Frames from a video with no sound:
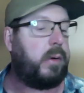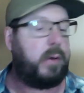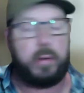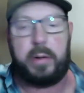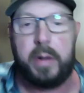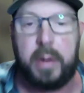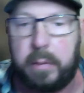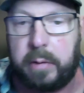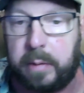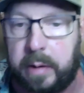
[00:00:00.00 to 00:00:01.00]
You know
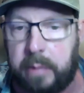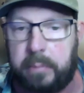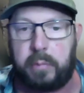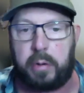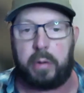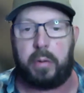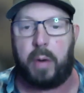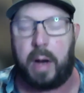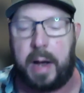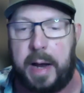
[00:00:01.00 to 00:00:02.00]
you want to go to
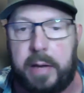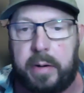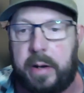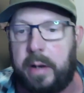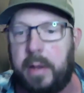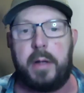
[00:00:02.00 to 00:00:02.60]
Hawaii, you want to